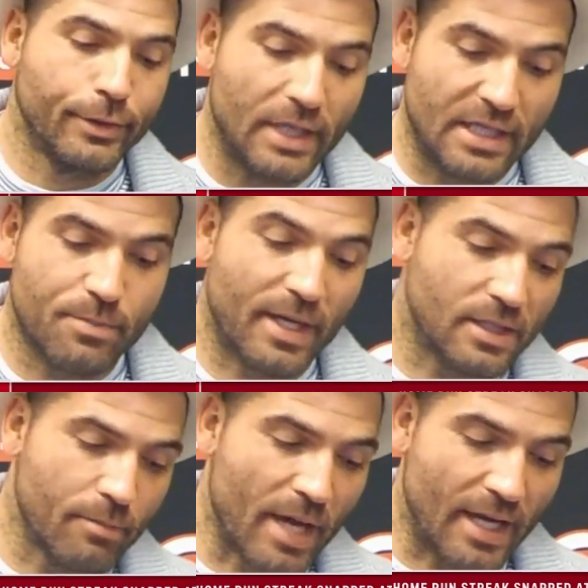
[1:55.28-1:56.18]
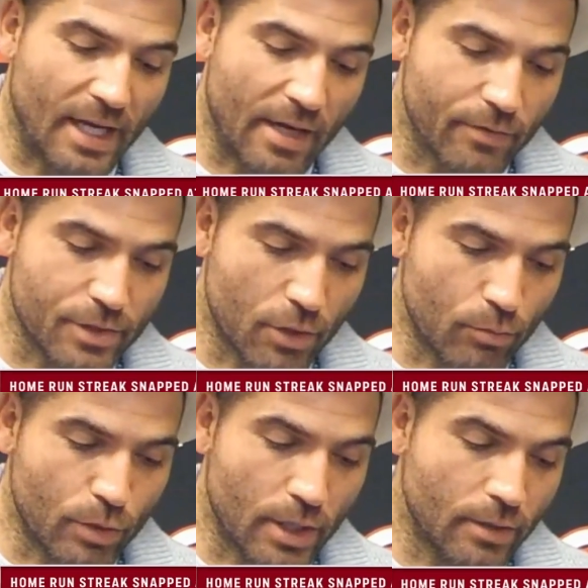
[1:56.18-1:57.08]
expected batting average
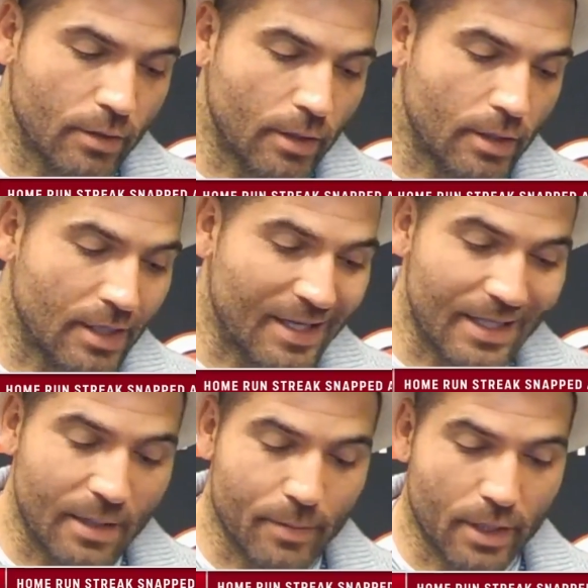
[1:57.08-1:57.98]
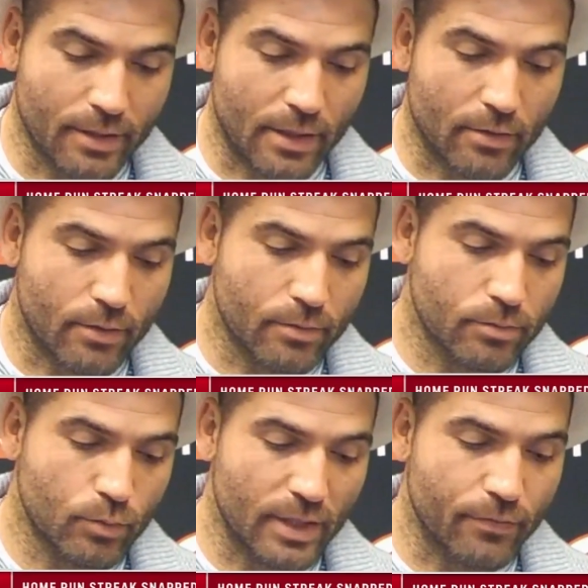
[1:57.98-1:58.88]
home run on a 98 mile an hour
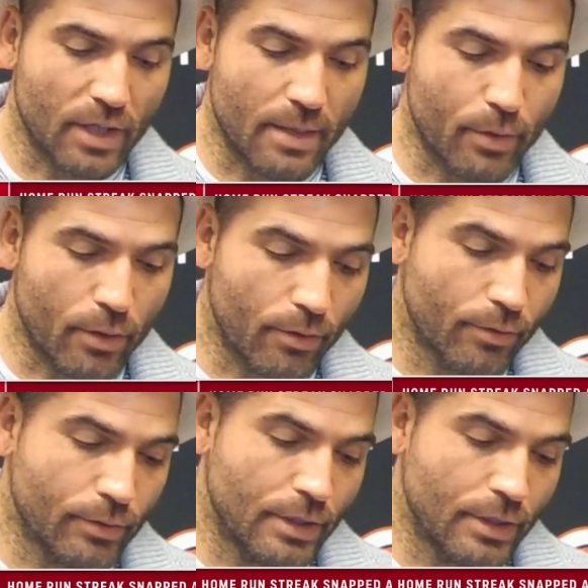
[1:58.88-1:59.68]
weak fly ball